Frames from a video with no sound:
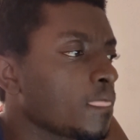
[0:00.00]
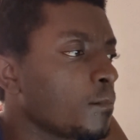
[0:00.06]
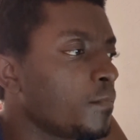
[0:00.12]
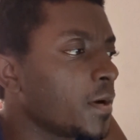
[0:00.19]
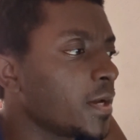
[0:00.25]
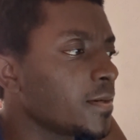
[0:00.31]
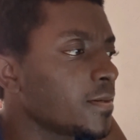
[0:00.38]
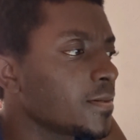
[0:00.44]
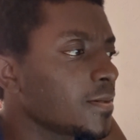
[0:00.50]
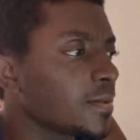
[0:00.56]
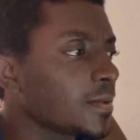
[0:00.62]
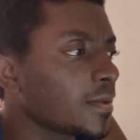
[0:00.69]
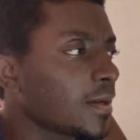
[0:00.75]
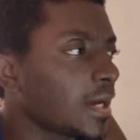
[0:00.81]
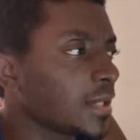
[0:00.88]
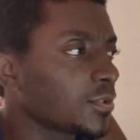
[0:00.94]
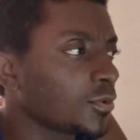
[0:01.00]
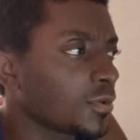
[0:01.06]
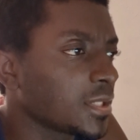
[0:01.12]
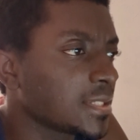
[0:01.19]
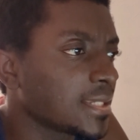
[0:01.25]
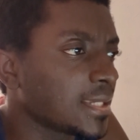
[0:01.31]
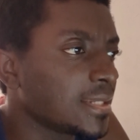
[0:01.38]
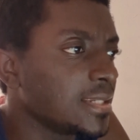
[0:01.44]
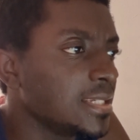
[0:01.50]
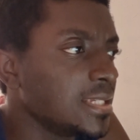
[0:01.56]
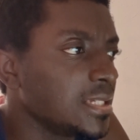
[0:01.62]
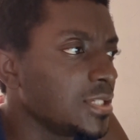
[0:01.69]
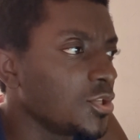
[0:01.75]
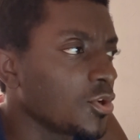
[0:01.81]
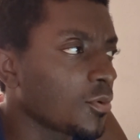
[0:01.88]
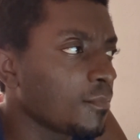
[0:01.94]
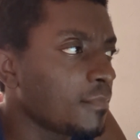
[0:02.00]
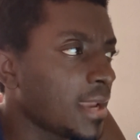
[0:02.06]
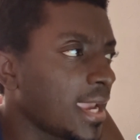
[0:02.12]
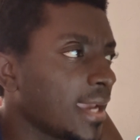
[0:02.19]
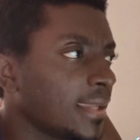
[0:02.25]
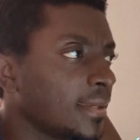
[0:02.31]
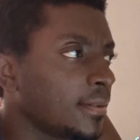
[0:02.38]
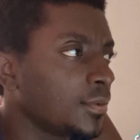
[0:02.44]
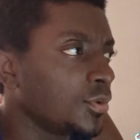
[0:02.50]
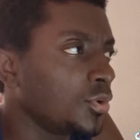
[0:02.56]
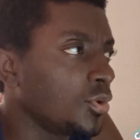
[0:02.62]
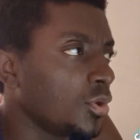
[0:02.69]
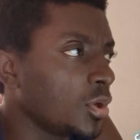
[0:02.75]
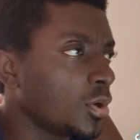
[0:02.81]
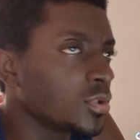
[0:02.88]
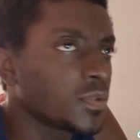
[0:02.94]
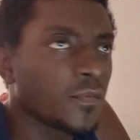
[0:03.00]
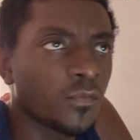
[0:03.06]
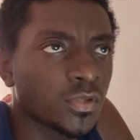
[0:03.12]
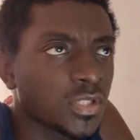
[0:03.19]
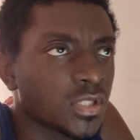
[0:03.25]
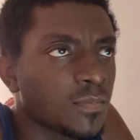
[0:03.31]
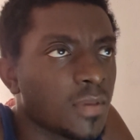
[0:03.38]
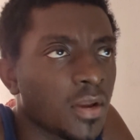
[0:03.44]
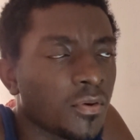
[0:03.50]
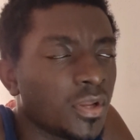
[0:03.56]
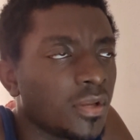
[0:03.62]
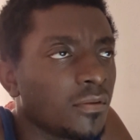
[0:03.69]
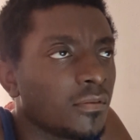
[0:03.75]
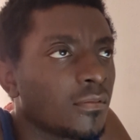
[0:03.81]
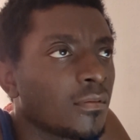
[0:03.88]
But I told her, I said, your man knows he wants to marry you.